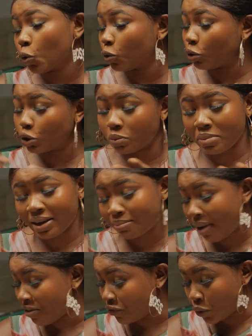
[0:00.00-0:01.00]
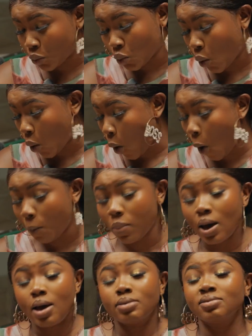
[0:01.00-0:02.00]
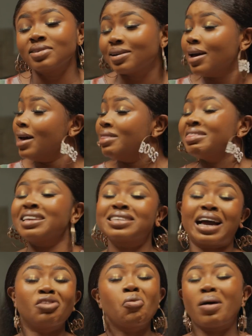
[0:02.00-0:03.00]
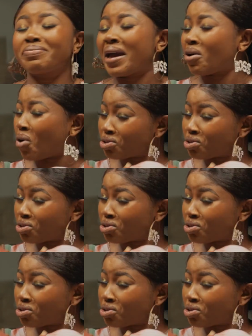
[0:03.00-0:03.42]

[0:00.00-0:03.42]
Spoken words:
know, make my view go up. Zika no man na